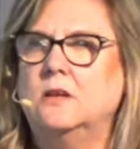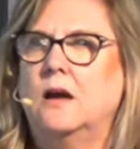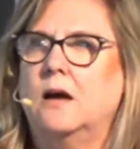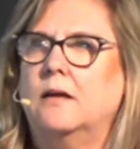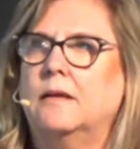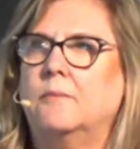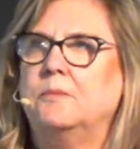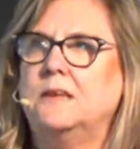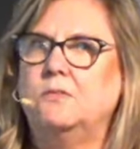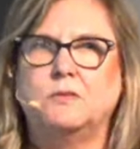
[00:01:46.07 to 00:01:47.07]
I
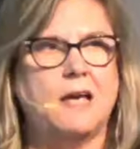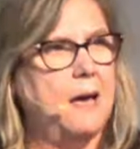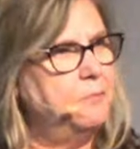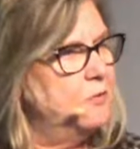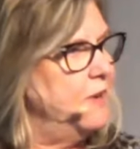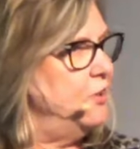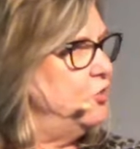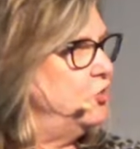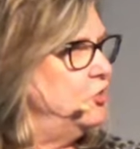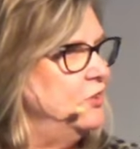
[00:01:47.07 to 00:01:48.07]
believe it was
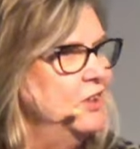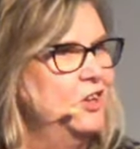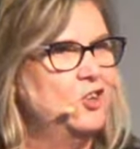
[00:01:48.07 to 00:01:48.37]
observation,